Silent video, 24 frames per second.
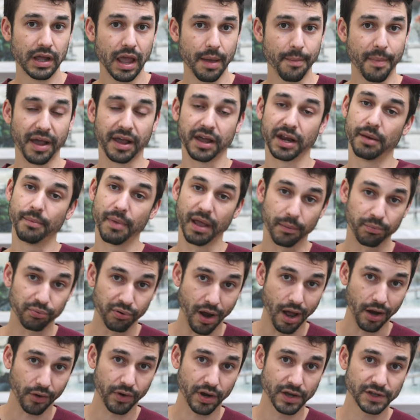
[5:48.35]
Am I going to make
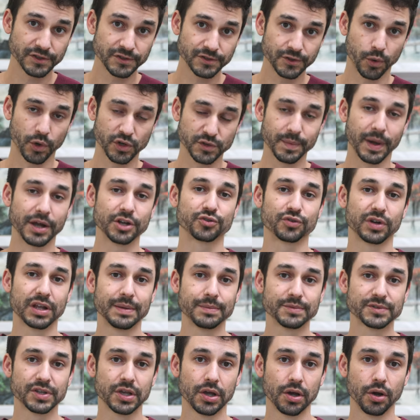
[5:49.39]
progress towards my
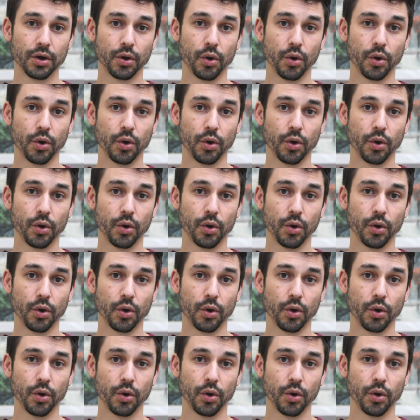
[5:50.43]
dreams,